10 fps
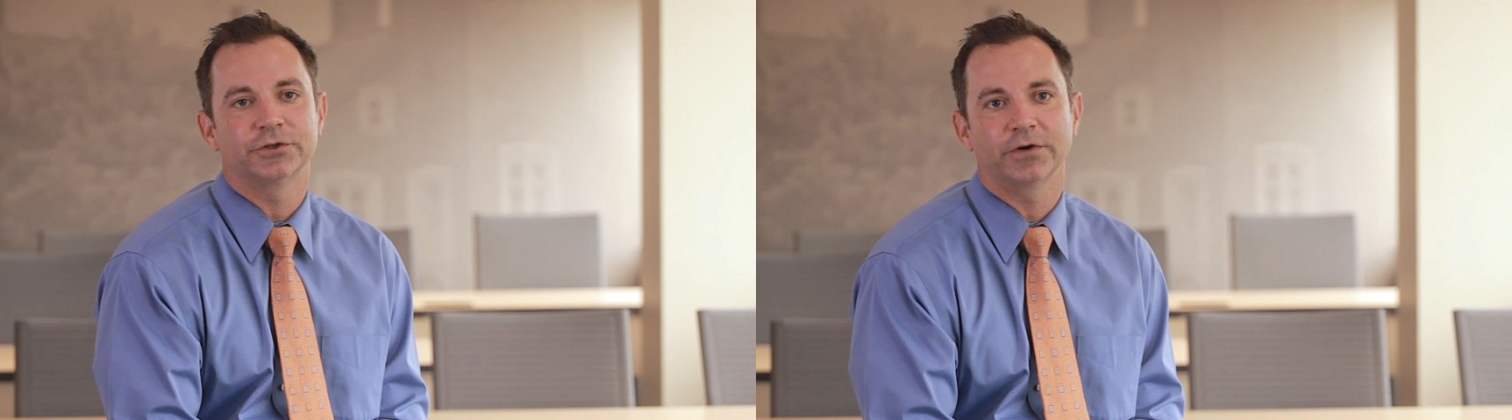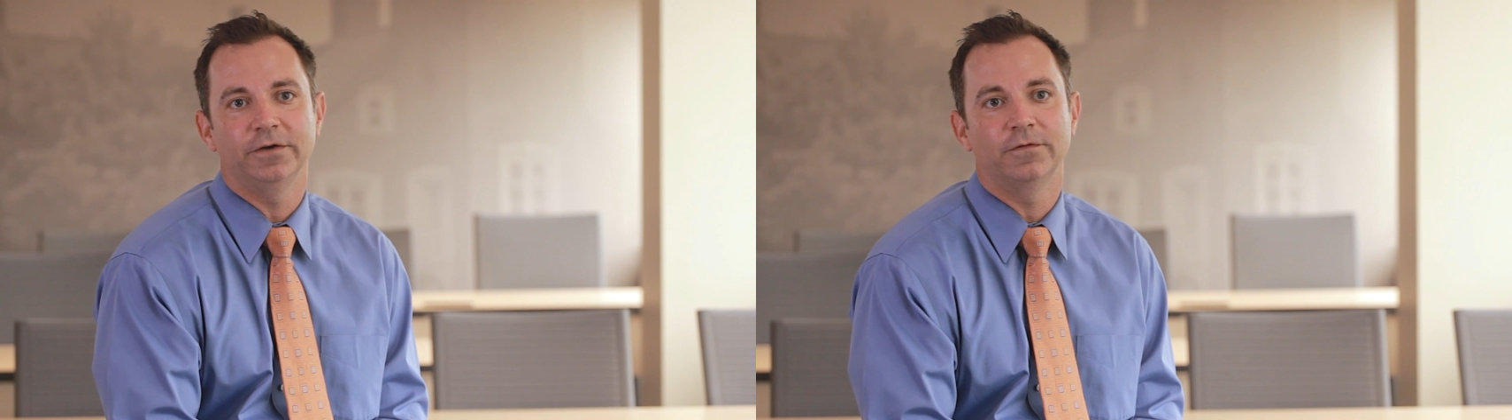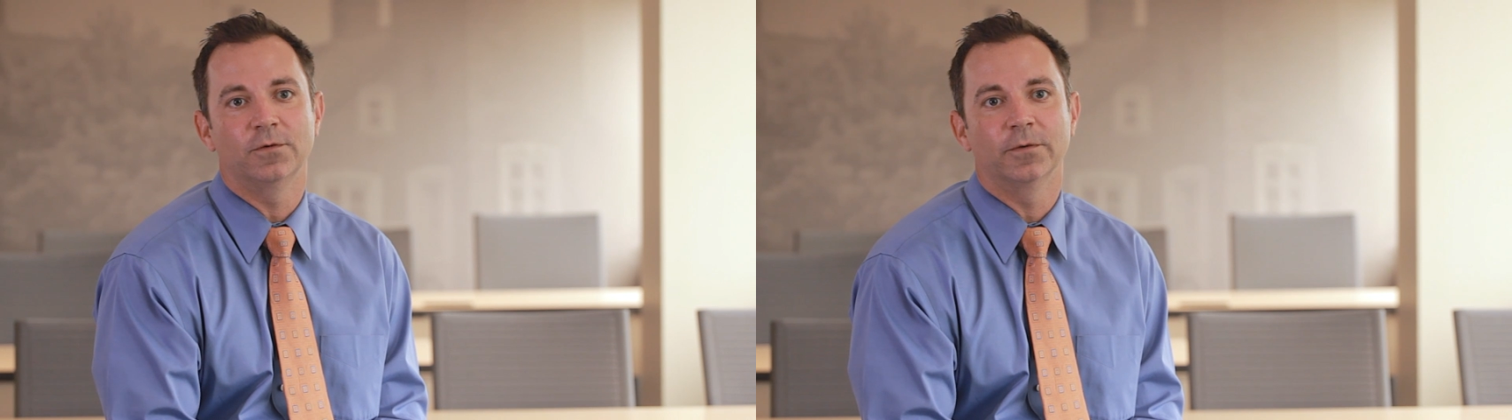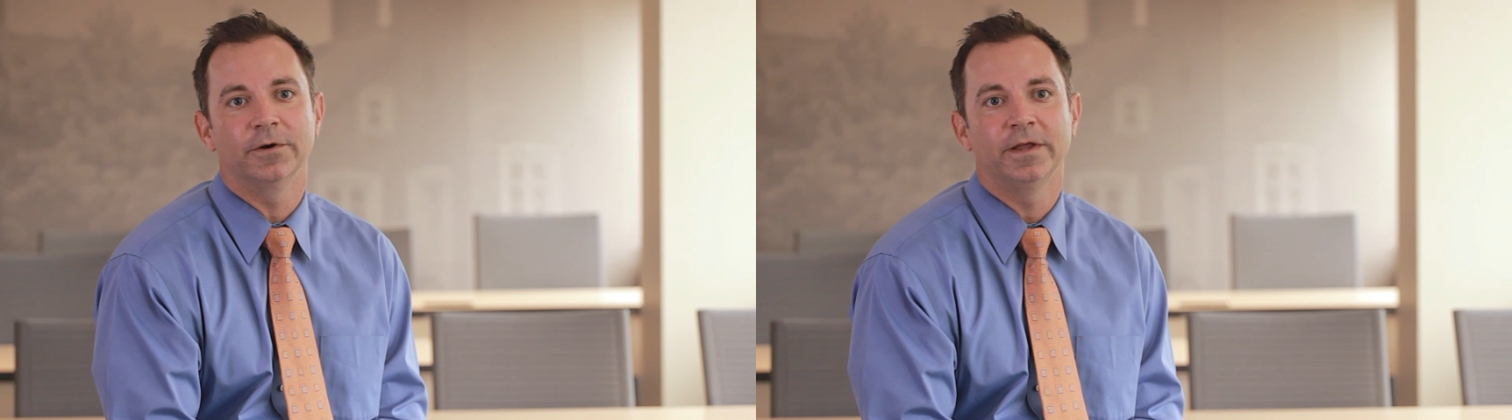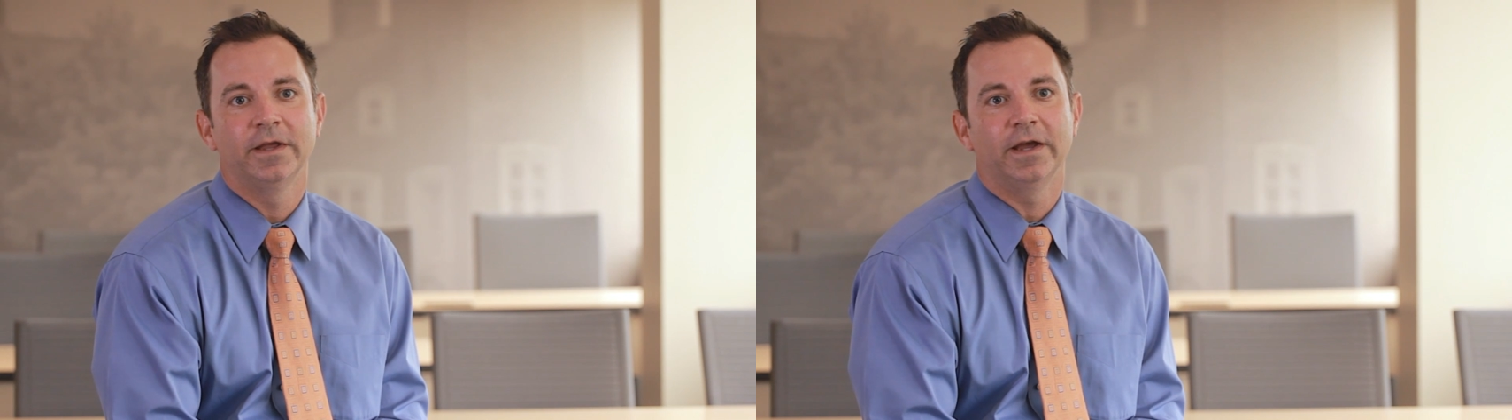are
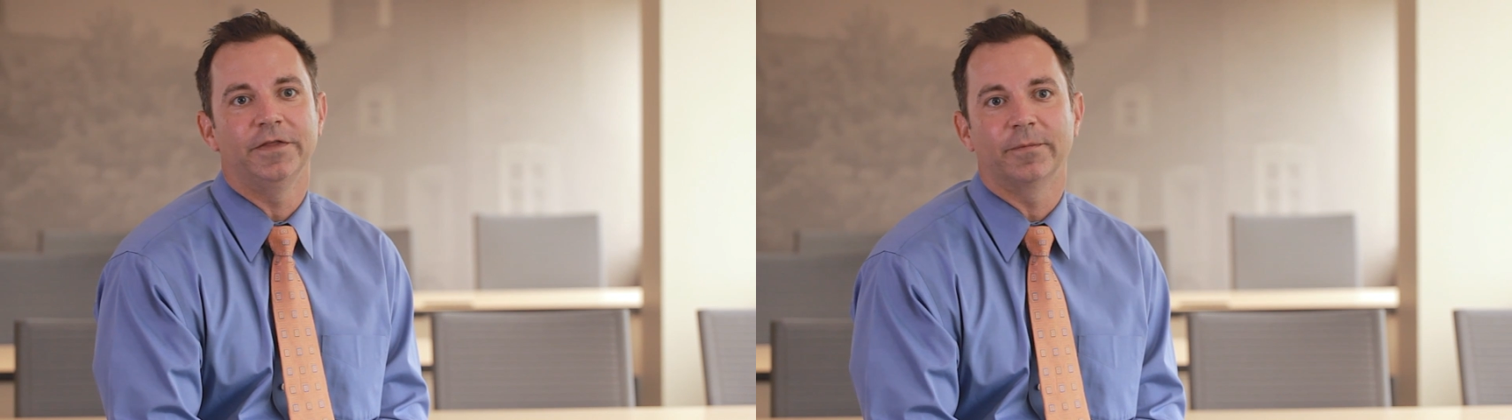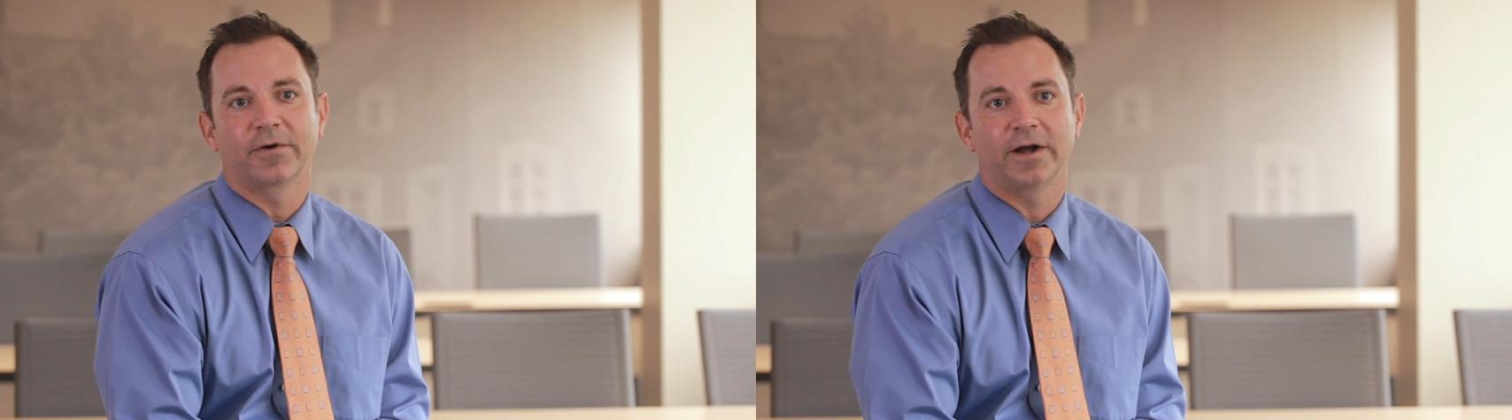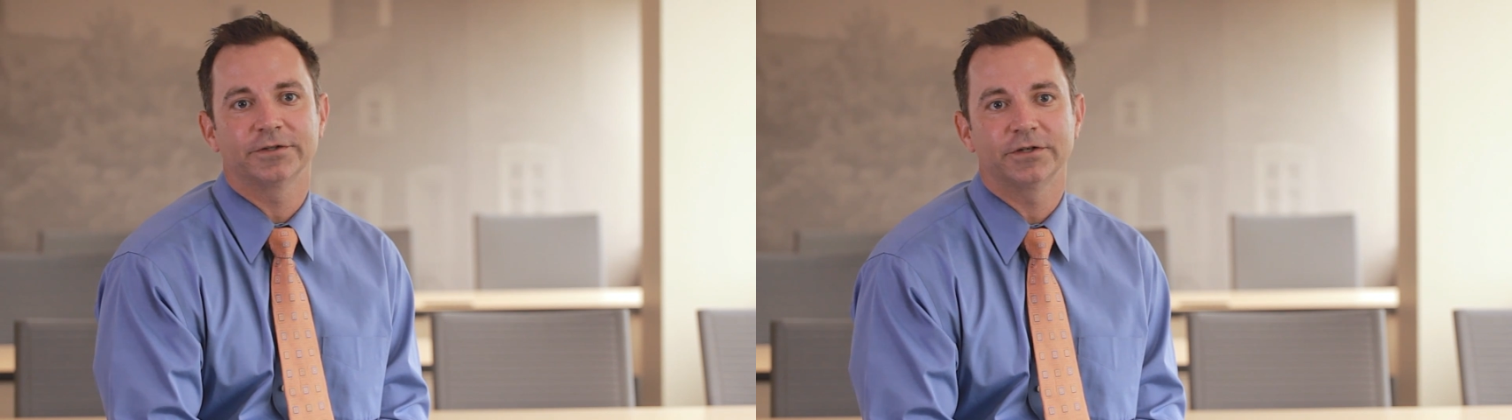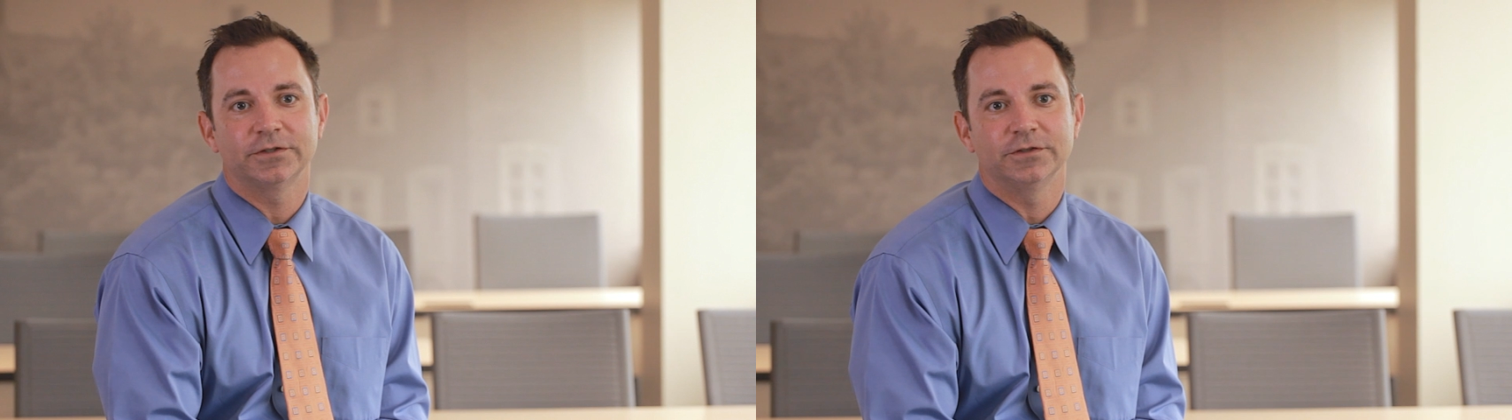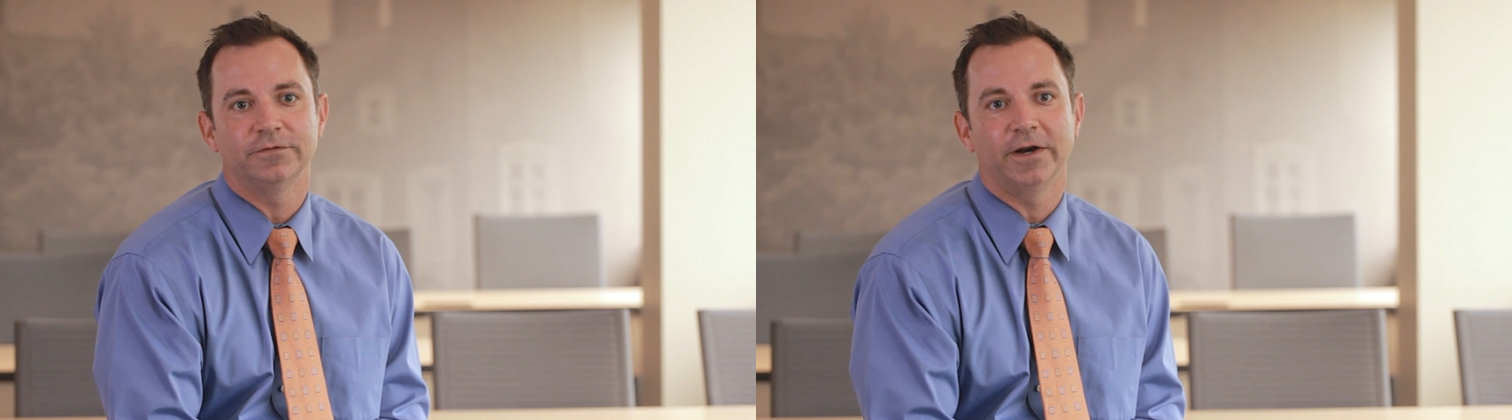straightforward and the
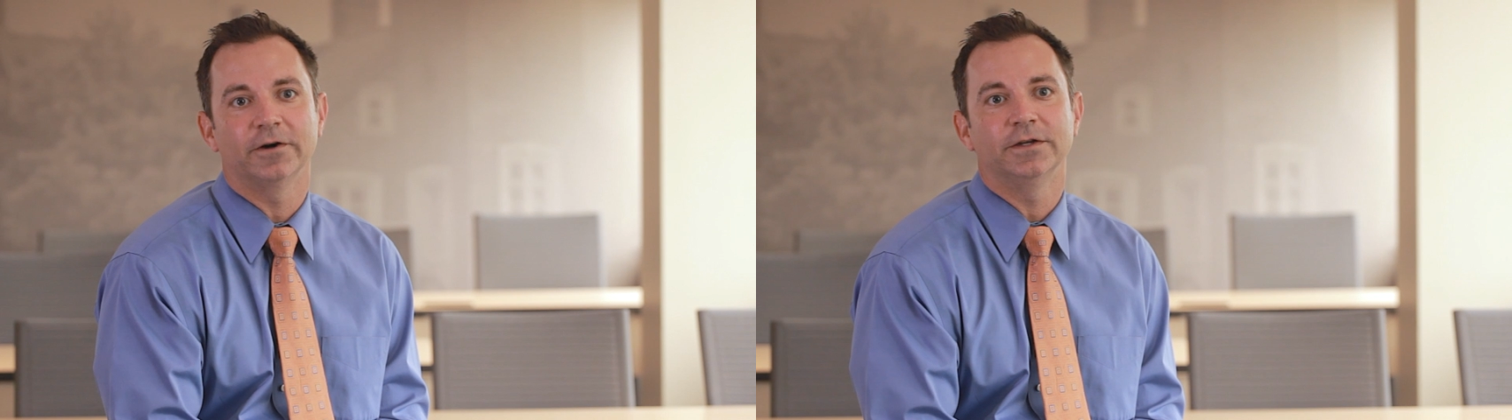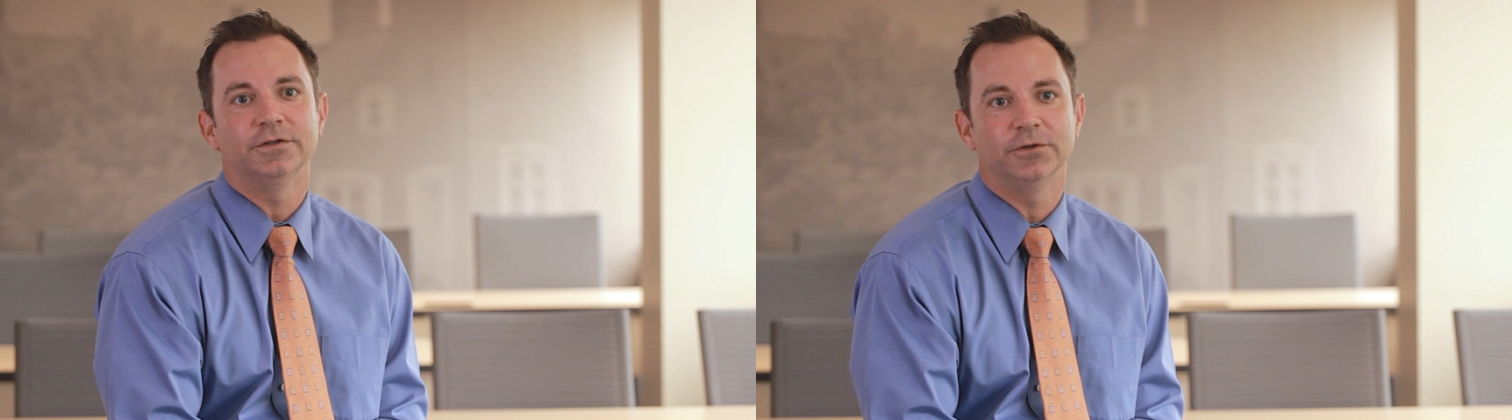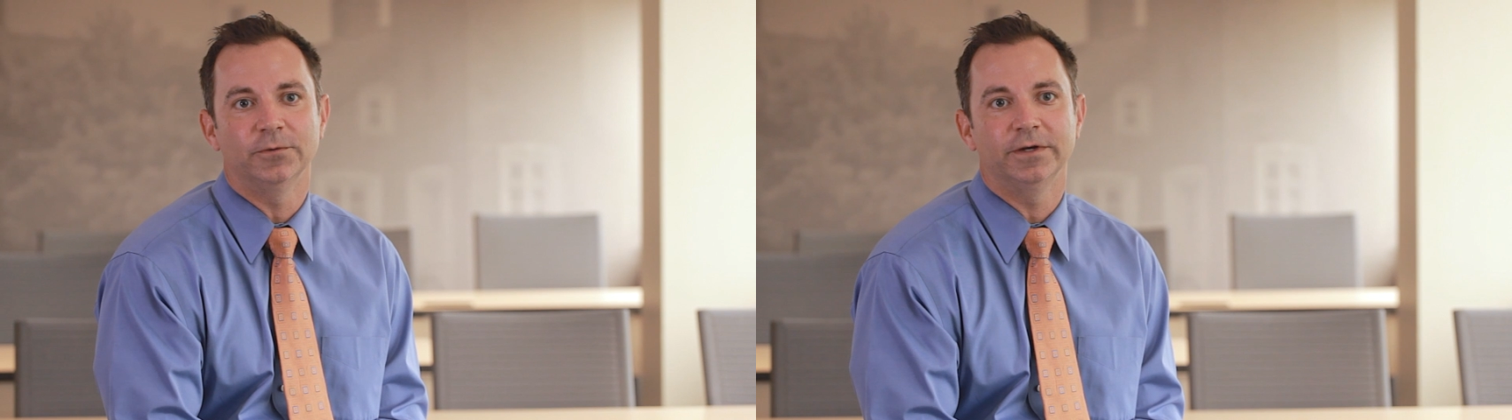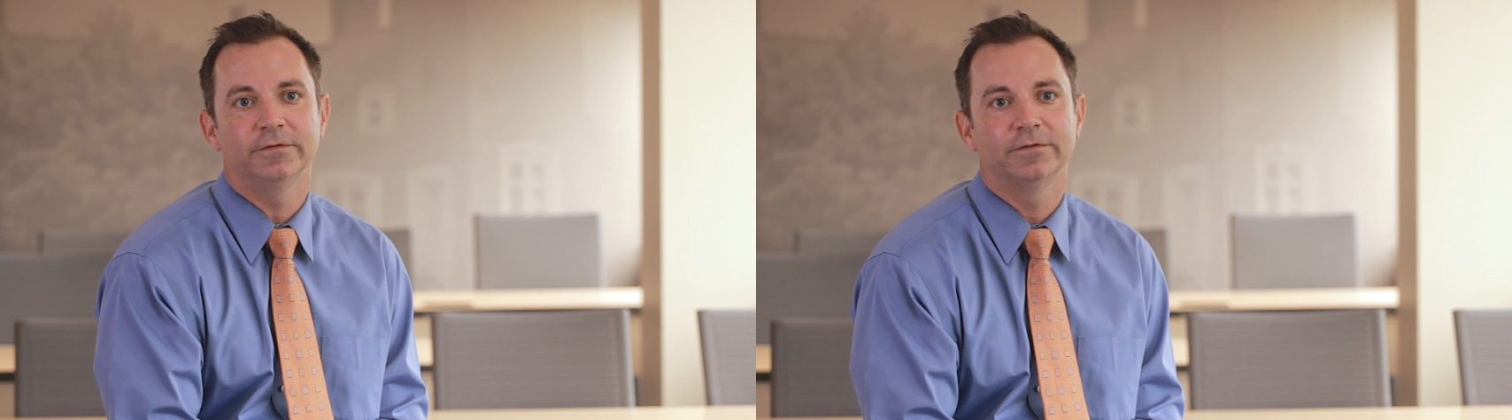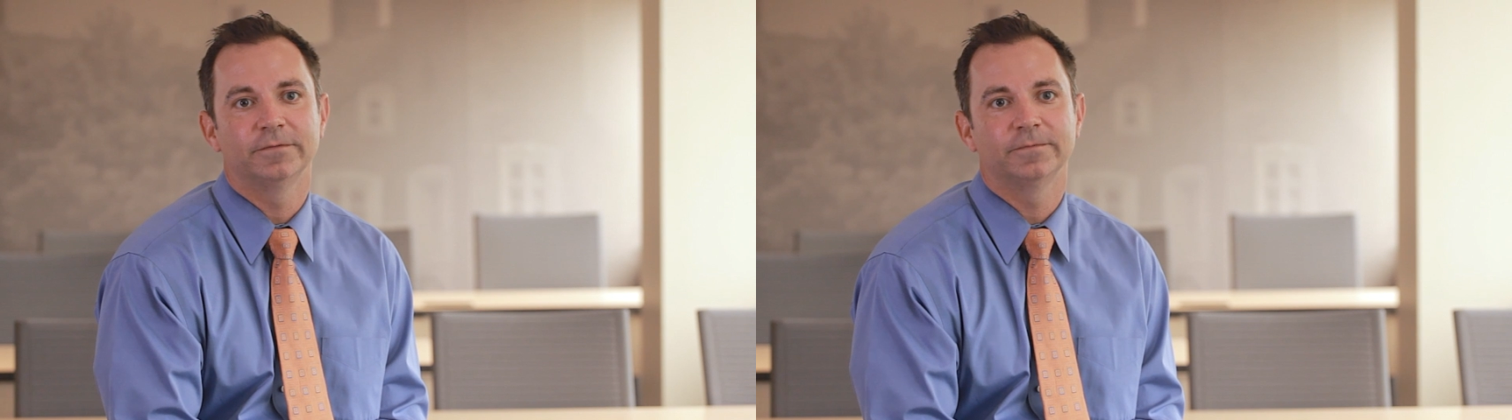process is very intuitive.